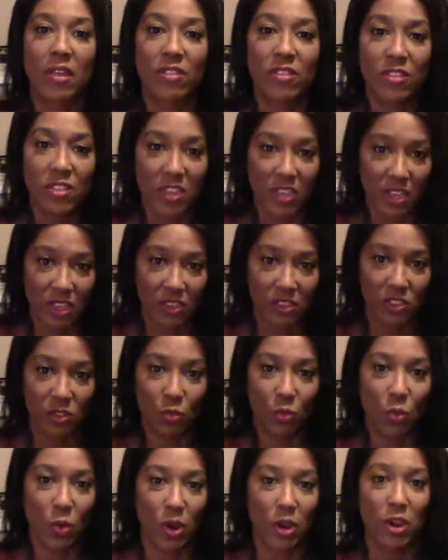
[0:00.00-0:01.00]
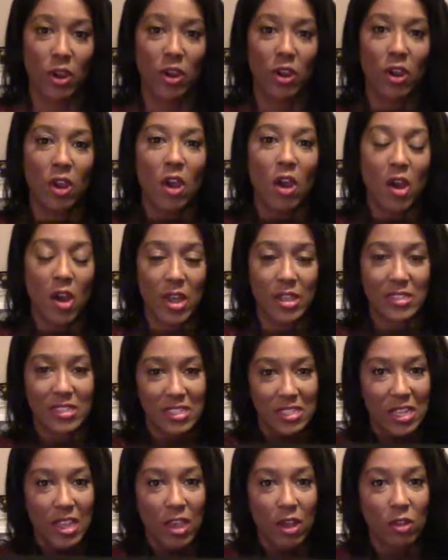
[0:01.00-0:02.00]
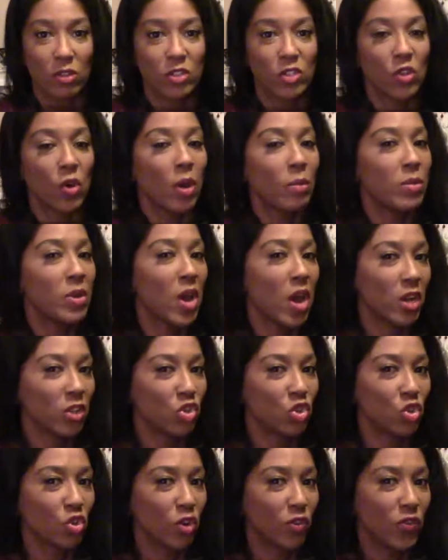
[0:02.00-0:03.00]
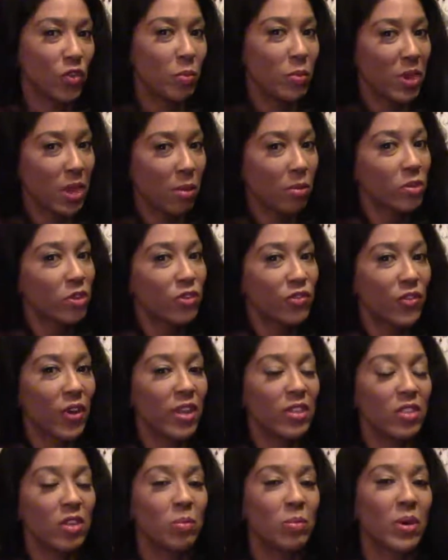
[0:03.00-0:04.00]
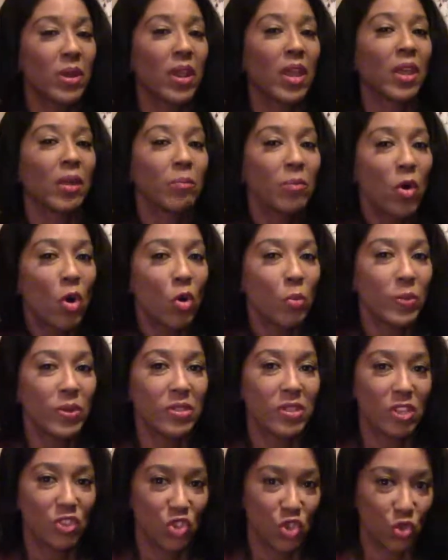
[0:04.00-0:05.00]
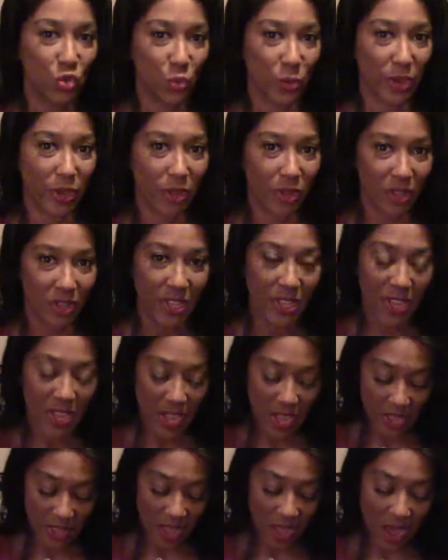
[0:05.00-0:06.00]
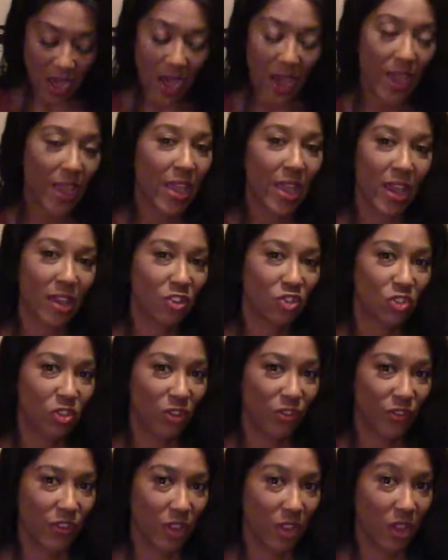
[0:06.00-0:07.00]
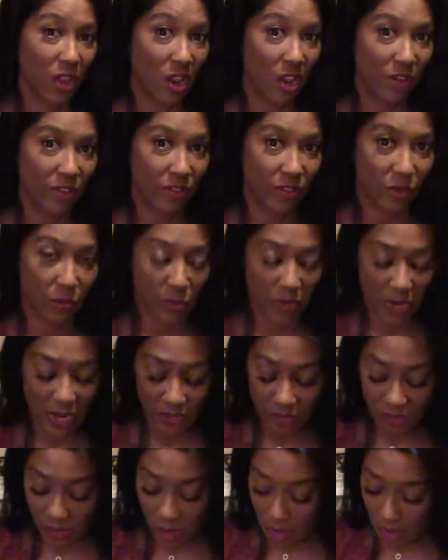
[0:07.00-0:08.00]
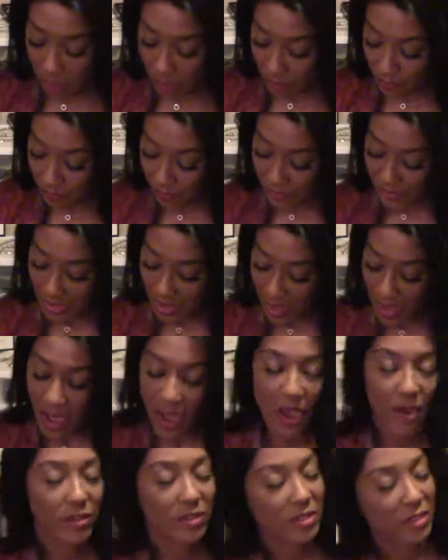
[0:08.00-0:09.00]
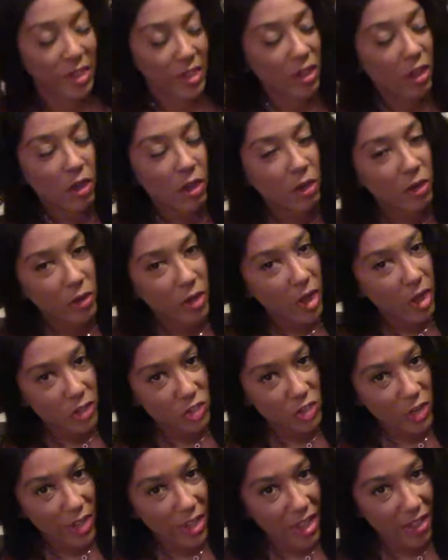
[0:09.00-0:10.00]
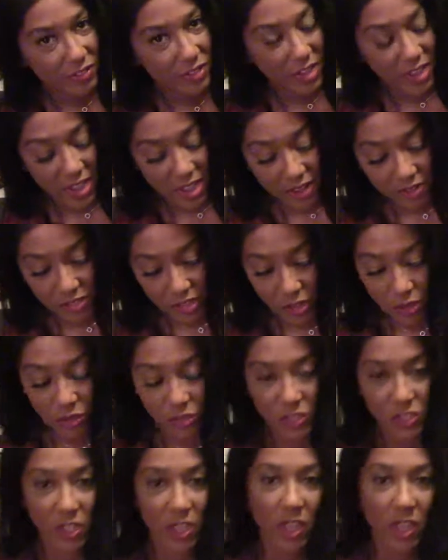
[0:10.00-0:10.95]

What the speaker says: These were on sale, so I'm not sure if you'll be able to find them. I am hoping that you will. I actually fell in love with them when I saw them. I was like, oh gosh, I have to have those.